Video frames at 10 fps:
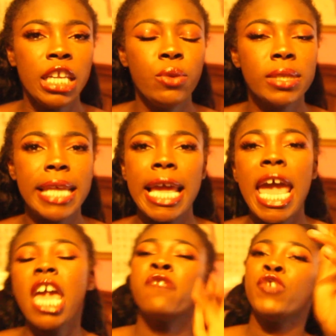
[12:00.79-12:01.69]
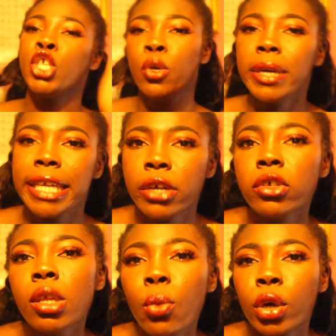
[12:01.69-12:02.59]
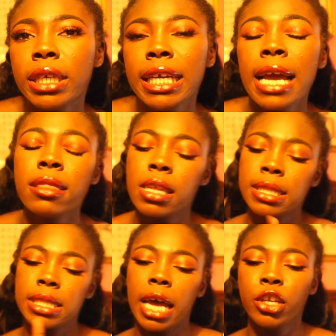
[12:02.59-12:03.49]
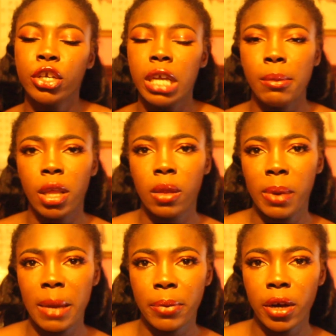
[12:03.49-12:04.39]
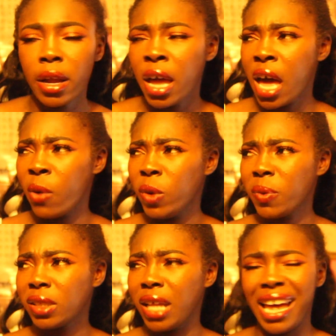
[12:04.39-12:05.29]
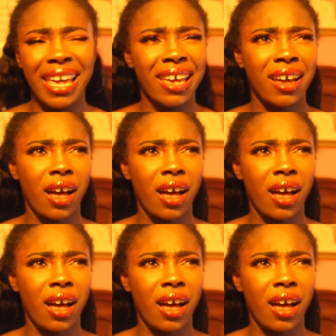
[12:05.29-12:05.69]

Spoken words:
and he was like, if you were here in the morning, then sign your name on the paper. And we were like,